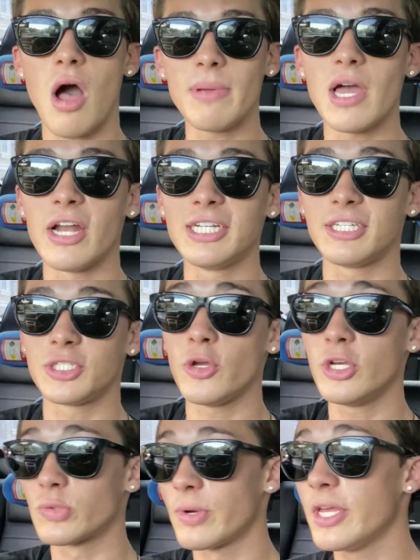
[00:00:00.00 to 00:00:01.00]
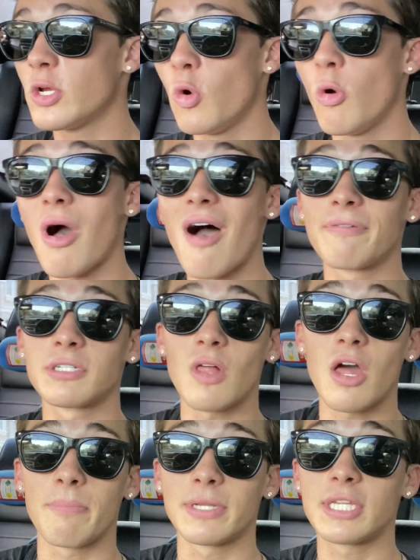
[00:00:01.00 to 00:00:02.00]
be honest, this tune is really cool, offers a
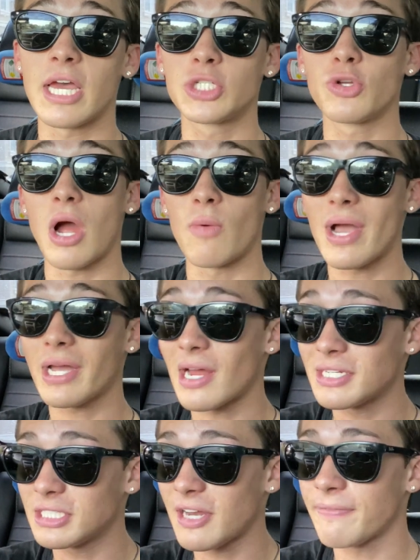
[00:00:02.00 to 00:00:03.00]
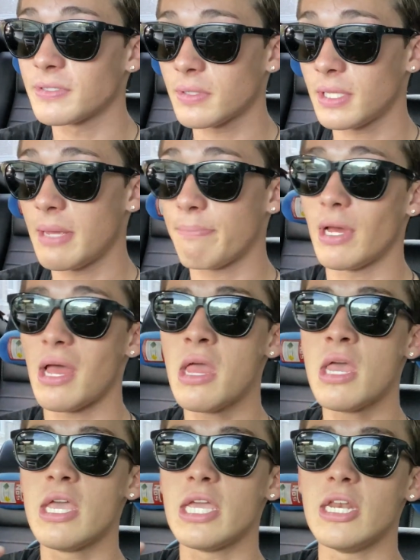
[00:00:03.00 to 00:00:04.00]
lot of potential. I recognize a difference in it, but,
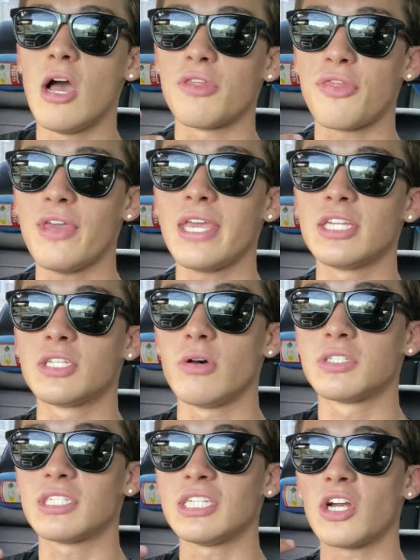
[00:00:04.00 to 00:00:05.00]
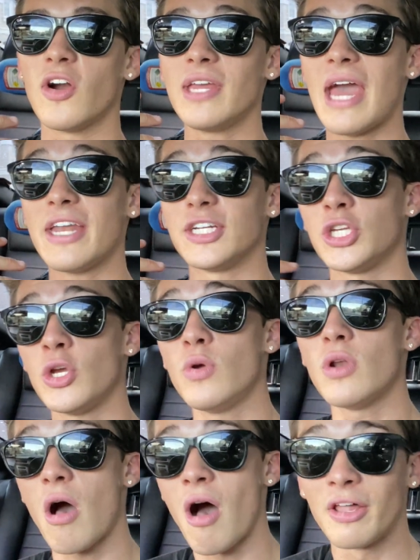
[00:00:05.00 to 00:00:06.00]
you know, the thing is, though, since I already had a
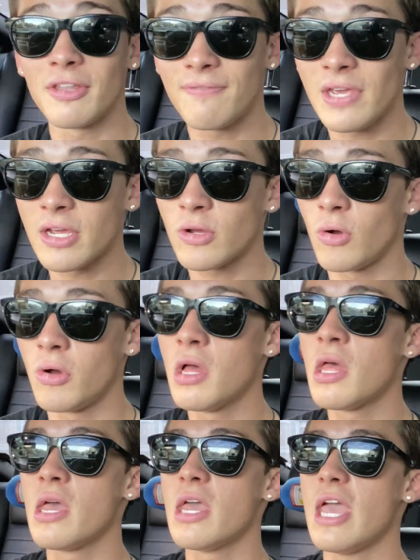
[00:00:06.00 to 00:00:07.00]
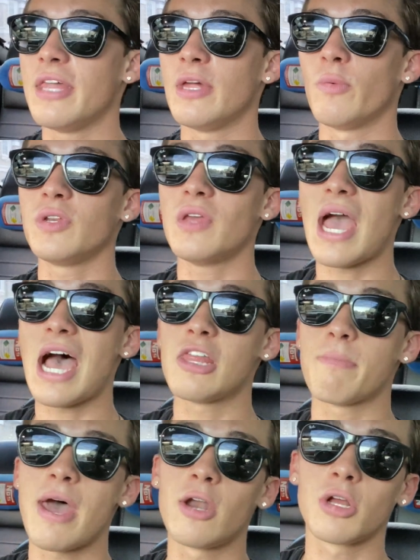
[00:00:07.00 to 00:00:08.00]
tune on the vehicle, and then when you add
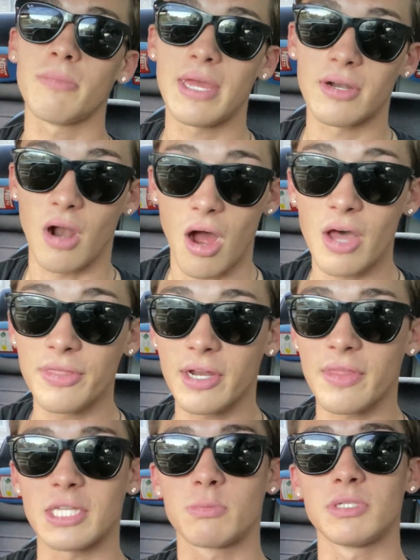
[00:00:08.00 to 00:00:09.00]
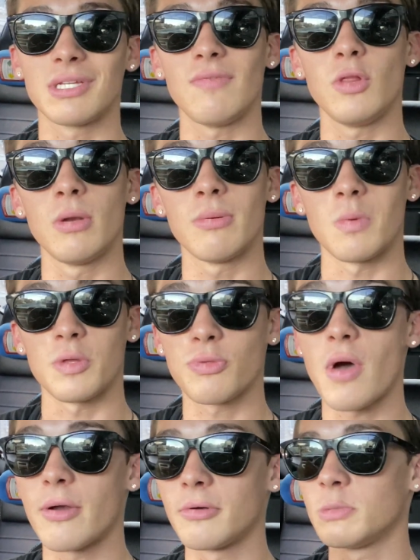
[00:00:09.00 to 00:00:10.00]
the pedal commander on there, that's supposed to give you a little bit more
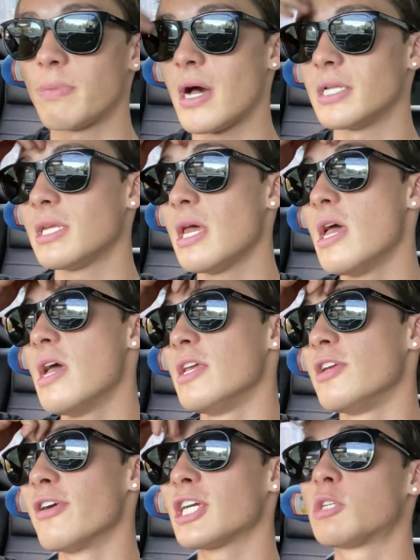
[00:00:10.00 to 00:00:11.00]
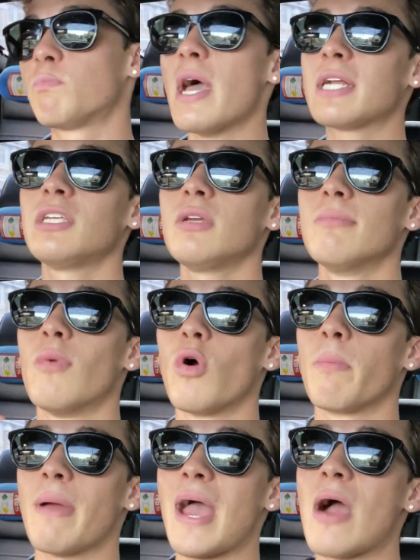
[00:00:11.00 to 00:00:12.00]
throttle response, you're expecting
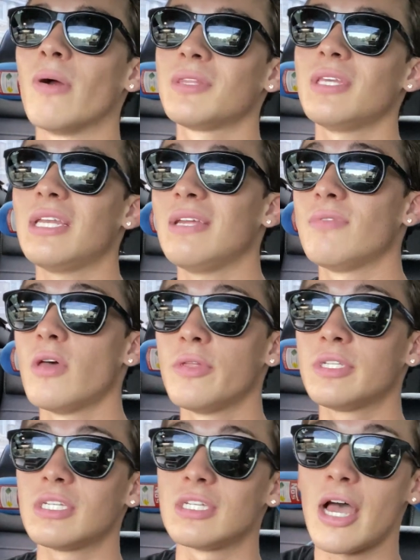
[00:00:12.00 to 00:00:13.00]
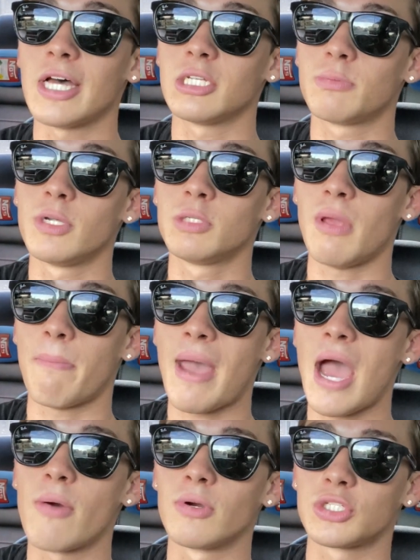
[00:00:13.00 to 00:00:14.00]
more power at the end, even though this is not supposed to be a
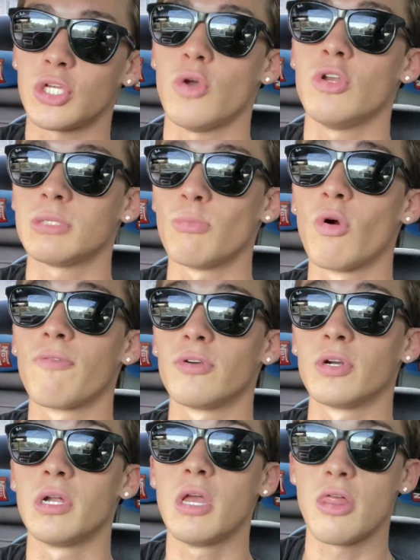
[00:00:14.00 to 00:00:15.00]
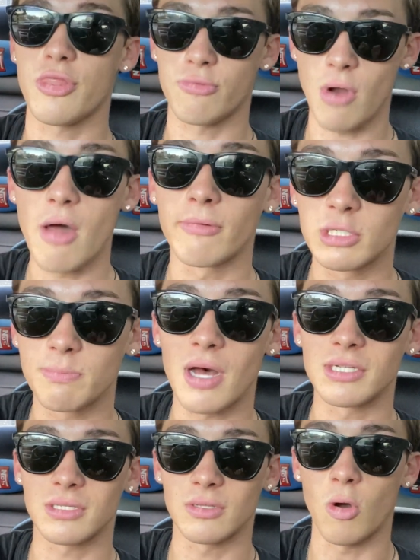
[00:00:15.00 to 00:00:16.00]
power tune. It's more for throttle
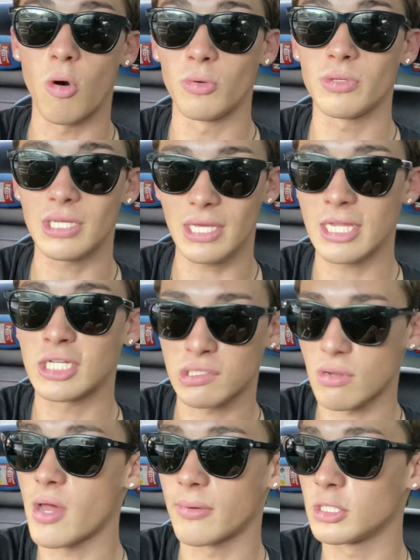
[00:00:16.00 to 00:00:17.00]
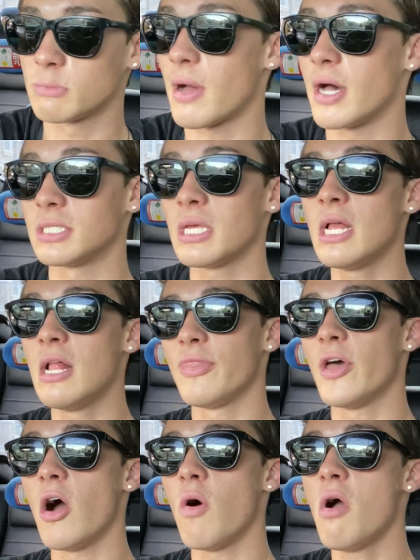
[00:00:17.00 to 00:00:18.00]
response than it only is throttle response.
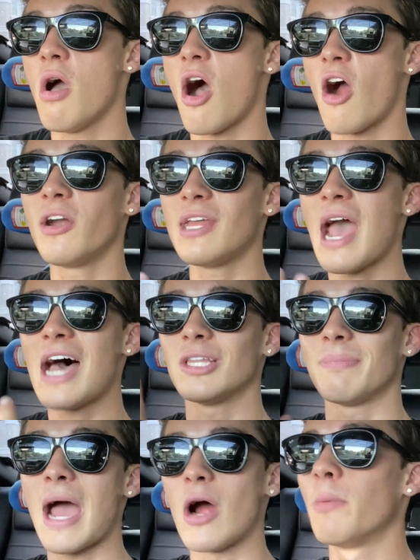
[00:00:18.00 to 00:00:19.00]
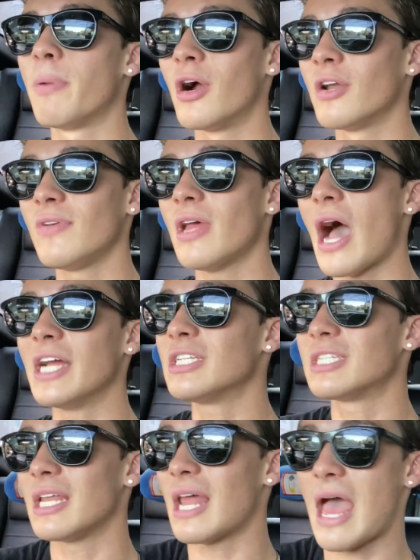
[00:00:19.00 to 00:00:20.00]
Though I already had the power part of it, I
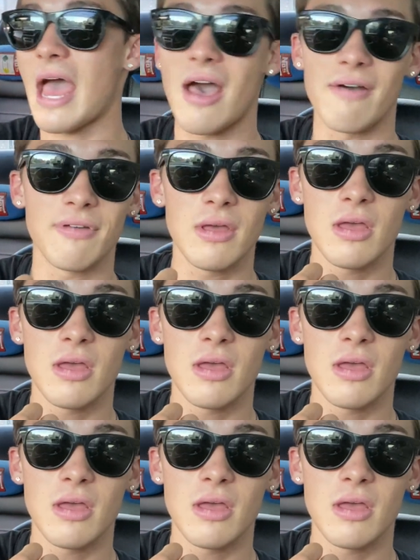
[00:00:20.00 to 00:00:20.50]
just didn't have